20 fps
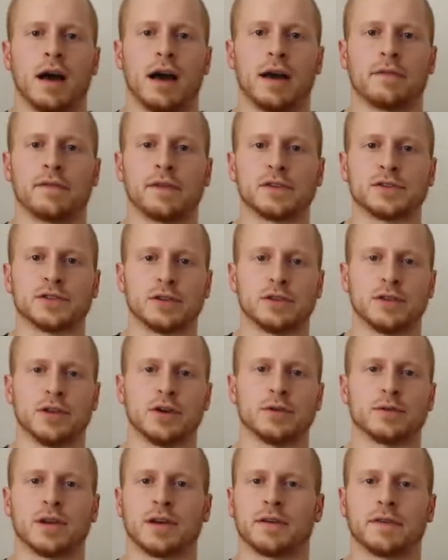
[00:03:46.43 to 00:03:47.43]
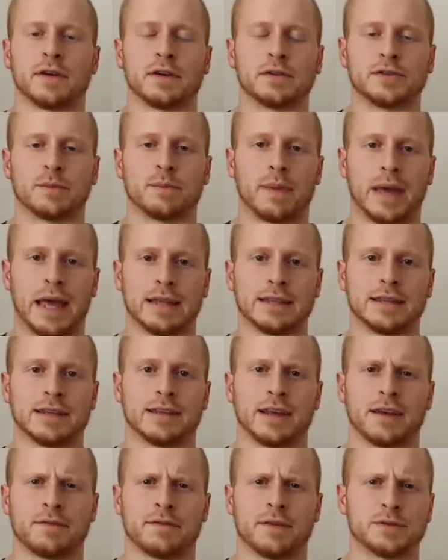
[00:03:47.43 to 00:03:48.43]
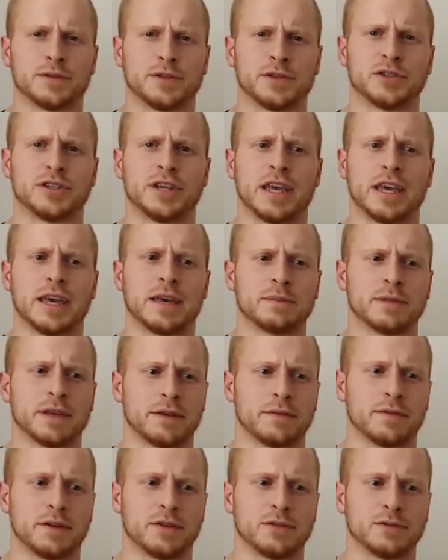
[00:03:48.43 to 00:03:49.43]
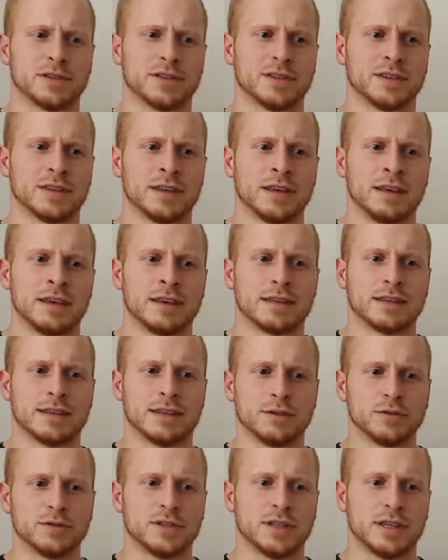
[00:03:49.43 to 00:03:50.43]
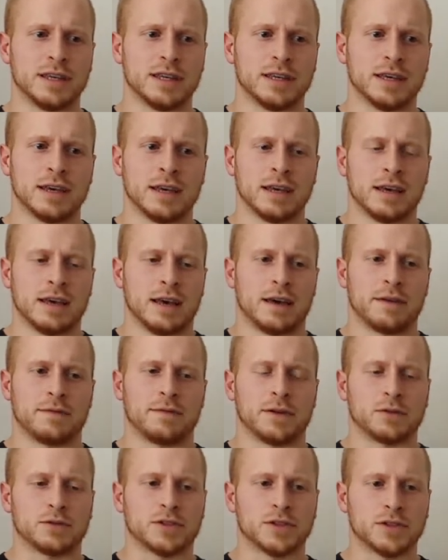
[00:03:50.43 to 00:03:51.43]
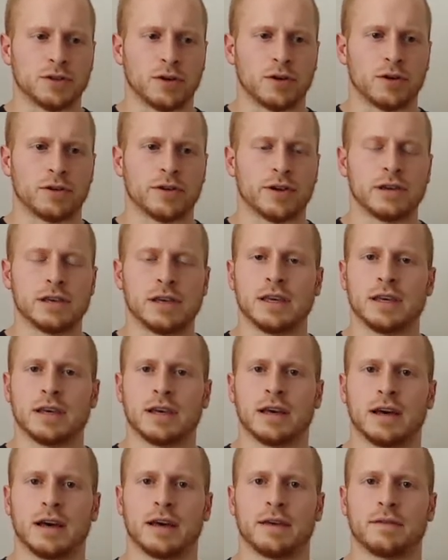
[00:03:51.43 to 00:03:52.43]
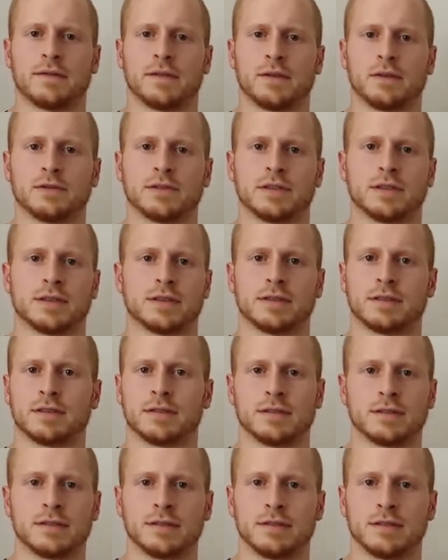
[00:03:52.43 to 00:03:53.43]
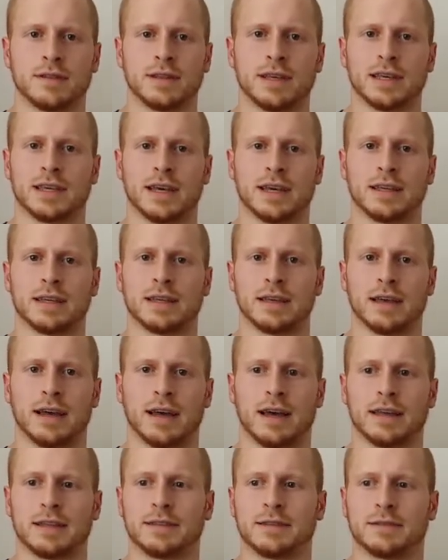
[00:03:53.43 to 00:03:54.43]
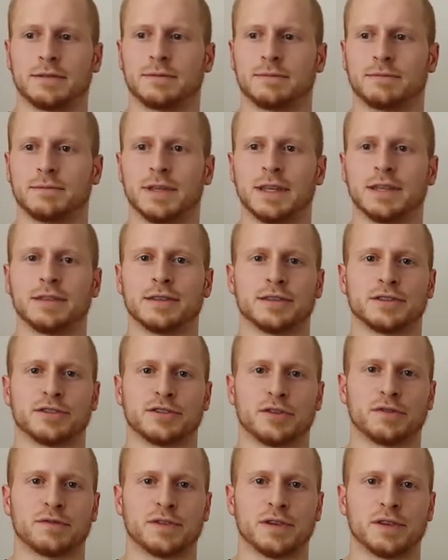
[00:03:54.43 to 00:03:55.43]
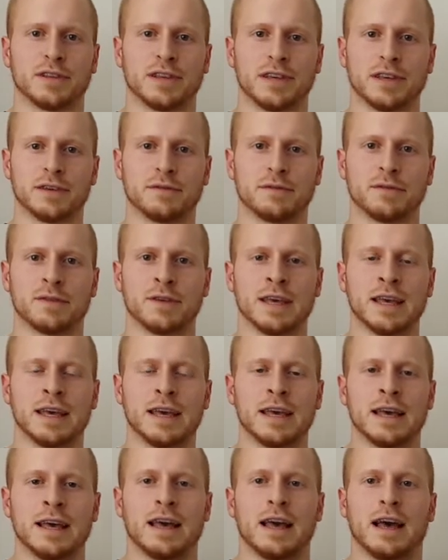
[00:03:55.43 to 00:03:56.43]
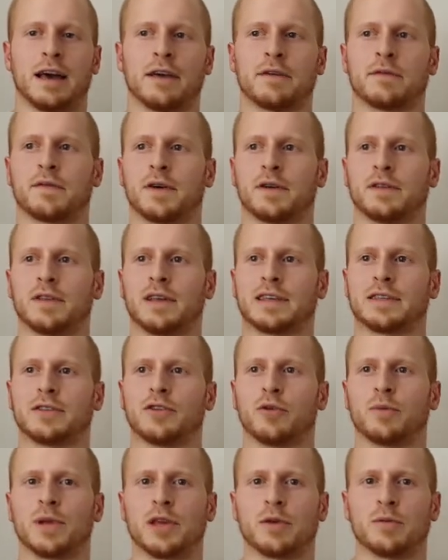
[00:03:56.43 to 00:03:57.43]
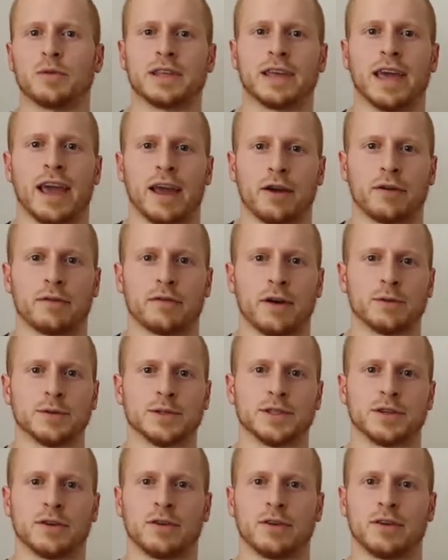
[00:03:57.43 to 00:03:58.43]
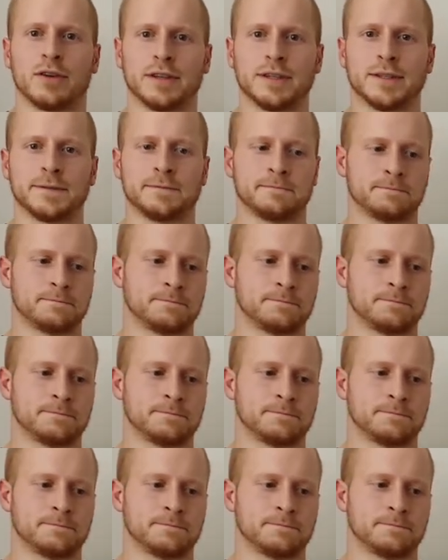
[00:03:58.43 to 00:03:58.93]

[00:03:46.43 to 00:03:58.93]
I felt alone, I felt abandoned, I felt ashamed, I felt guilty, I felt sorry, I felt like I didn't deserve to live. I felt like nobody would care if I was gone.